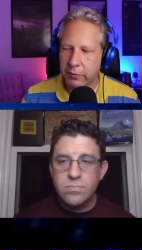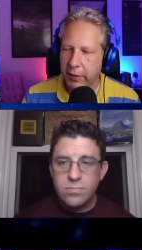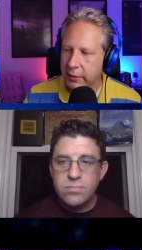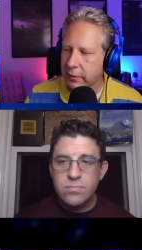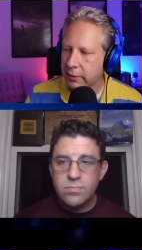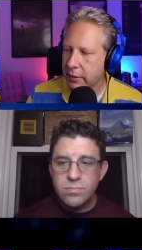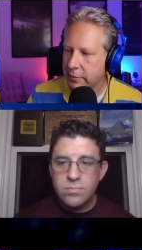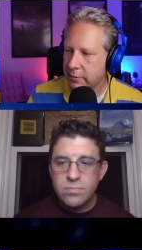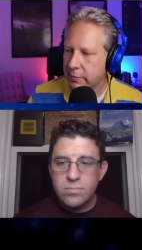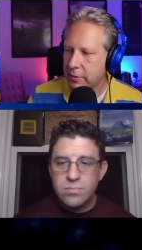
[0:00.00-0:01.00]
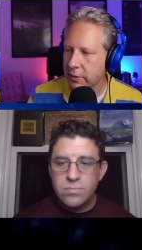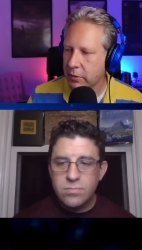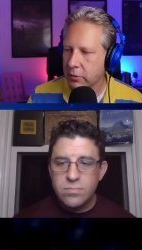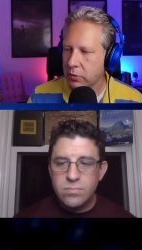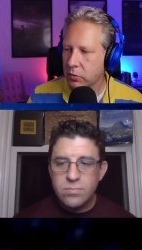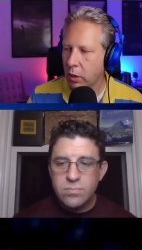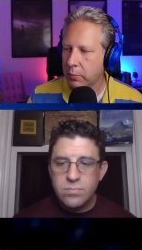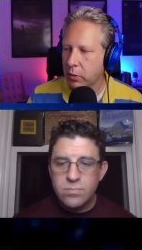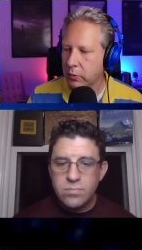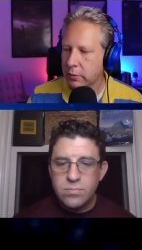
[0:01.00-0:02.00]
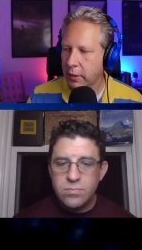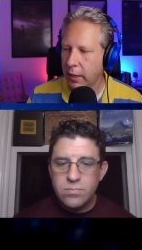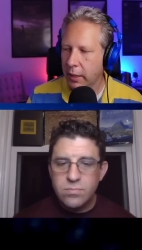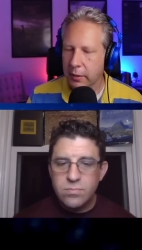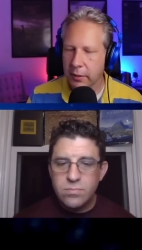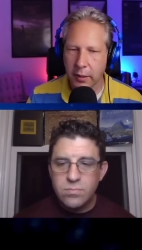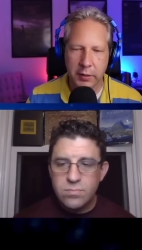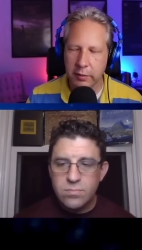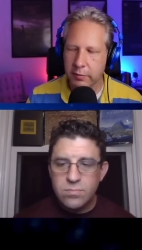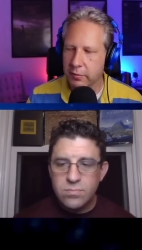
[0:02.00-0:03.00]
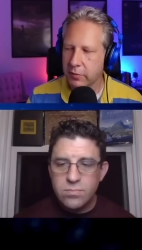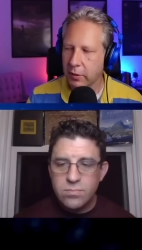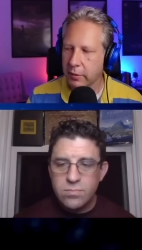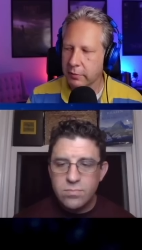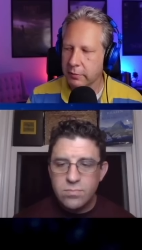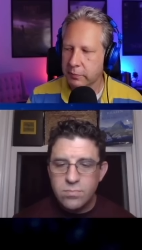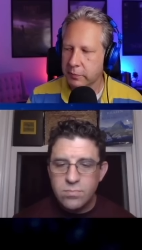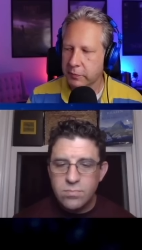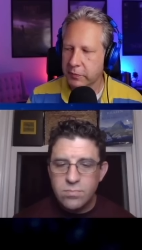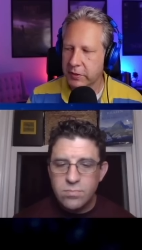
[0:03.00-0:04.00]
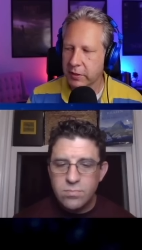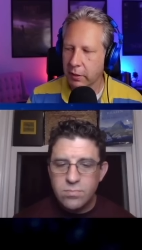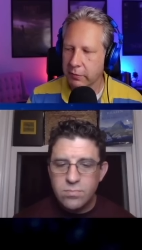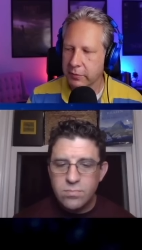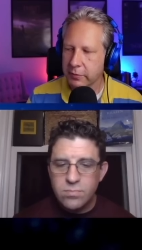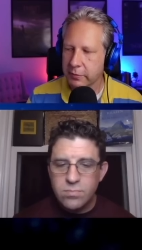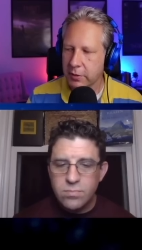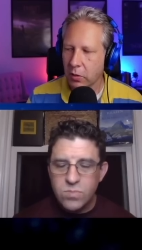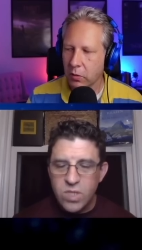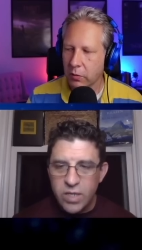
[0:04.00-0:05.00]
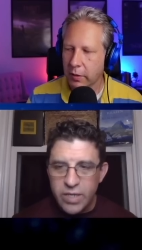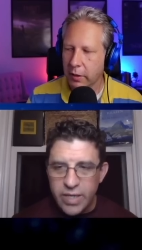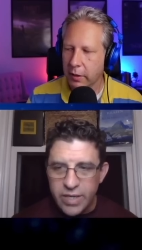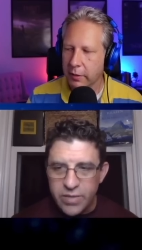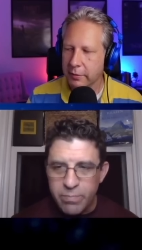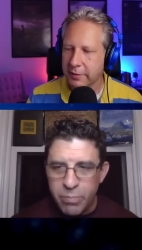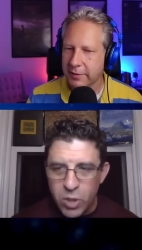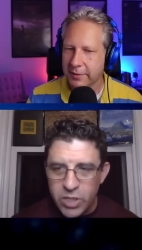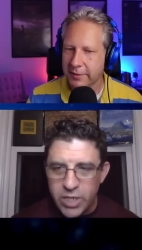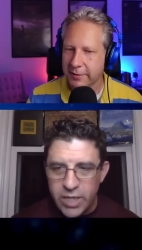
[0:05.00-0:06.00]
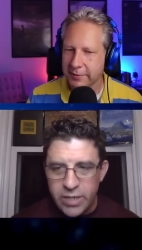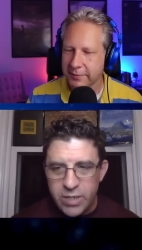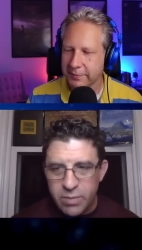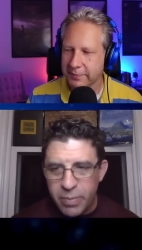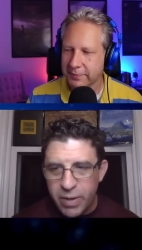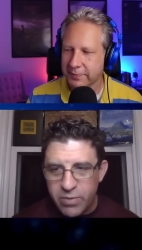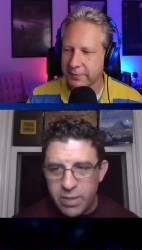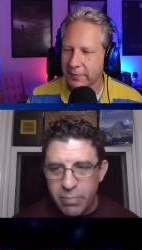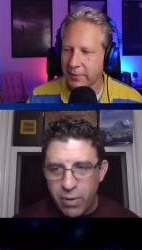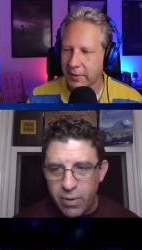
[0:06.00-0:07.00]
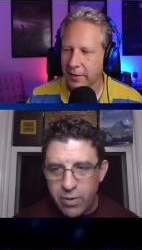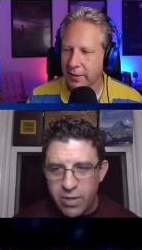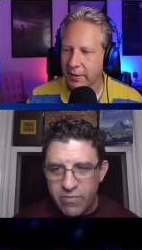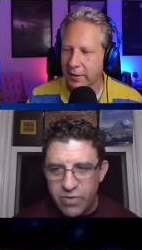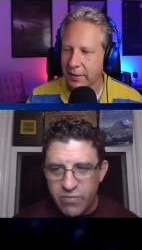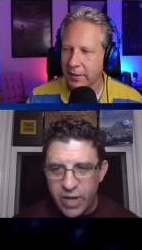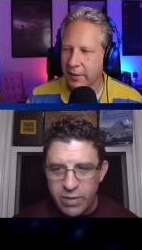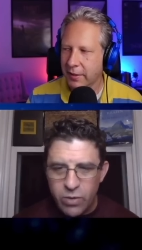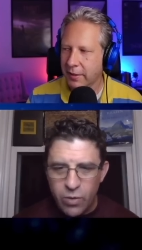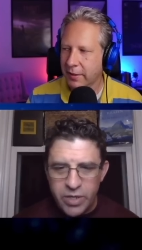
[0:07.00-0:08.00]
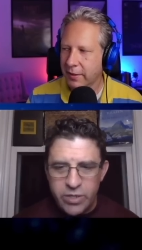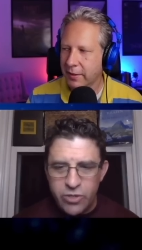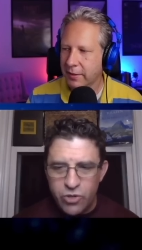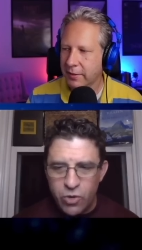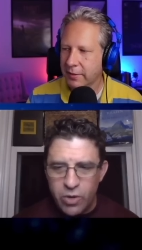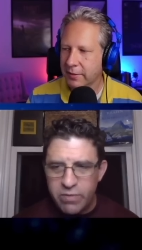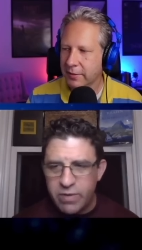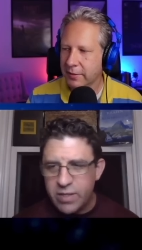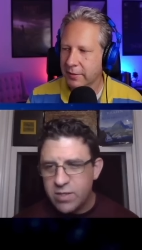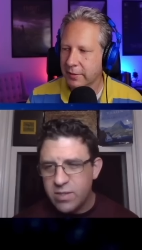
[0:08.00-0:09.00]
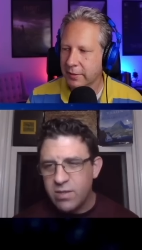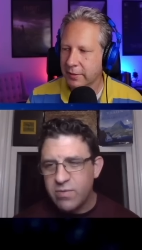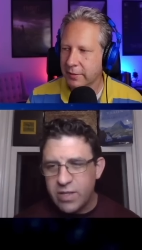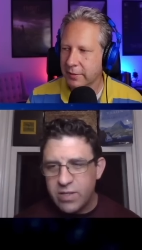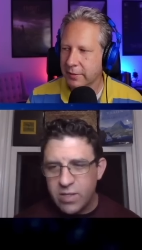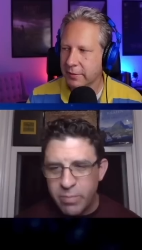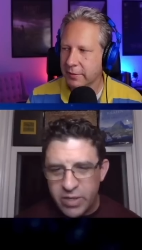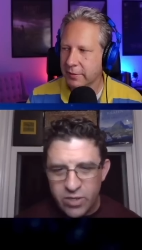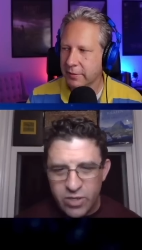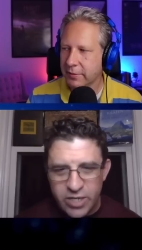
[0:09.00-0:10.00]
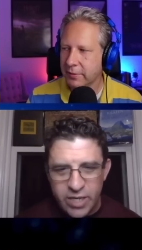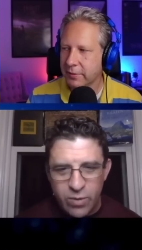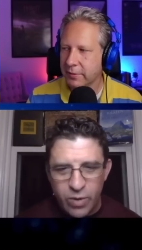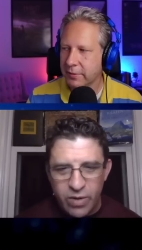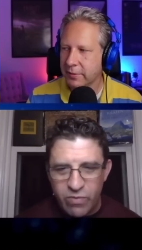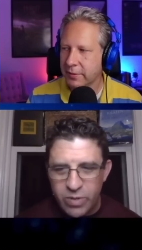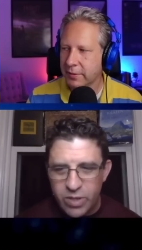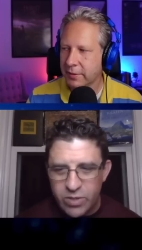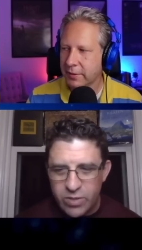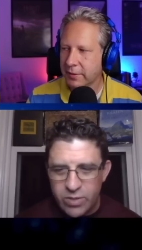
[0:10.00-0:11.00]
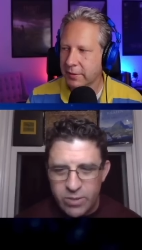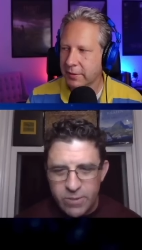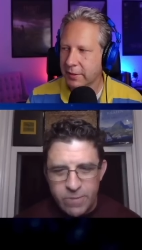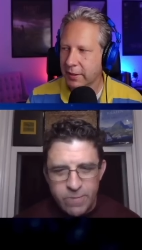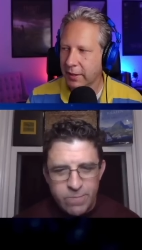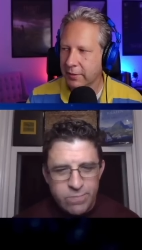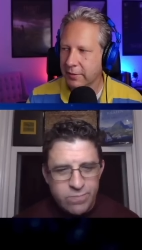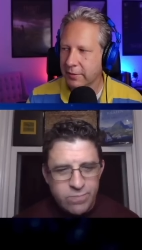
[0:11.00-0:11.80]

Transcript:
Speaker 1: for the fact that they sink her swan boat and they start fisticuffs. So uh, yes,
Speaker 2: bullying is apparently part of the Valinorian joy. That's the that's the message I take away from this.
Speaker 1: Yeah,